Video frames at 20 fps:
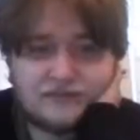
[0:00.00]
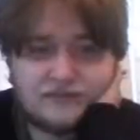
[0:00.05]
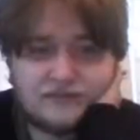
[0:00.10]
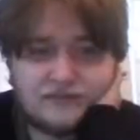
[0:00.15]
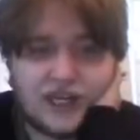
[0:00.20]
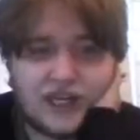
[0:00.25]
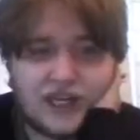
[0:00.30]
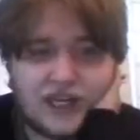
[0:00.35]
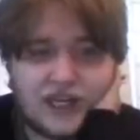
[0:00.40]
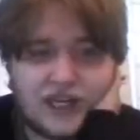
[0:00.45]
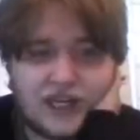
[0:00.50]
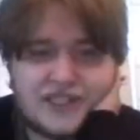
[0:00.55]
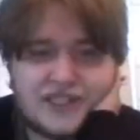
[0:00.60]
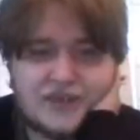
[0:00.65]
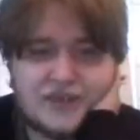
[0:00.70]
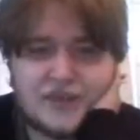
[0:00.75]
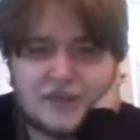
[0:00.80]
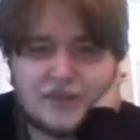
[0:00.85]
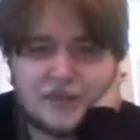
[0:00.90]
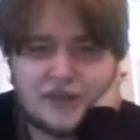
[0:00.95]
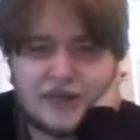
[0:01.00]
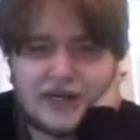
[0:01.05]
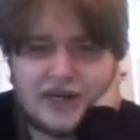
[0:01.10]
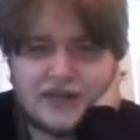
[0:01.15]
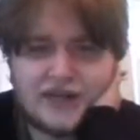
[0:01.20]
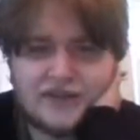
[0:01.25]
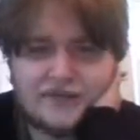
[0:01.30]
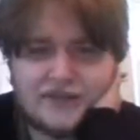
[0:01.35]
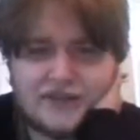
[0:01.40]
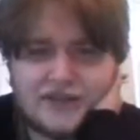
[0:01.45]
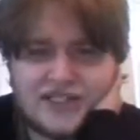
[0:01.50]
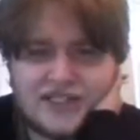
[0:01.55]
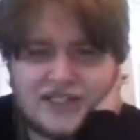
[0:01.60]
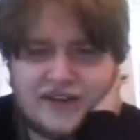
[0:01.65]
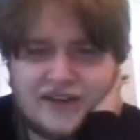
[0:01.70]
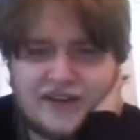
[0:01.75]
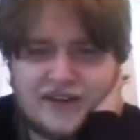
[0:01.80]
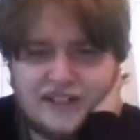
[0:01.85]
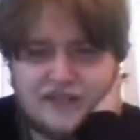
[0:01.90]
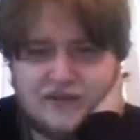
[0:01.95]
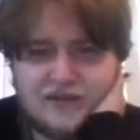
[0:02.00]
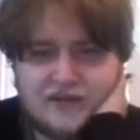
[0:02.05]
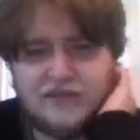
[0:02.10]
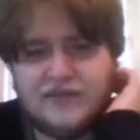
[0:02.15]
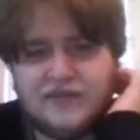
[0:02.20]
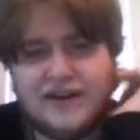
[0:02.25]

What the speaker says: No, well, some people pray at night for safety.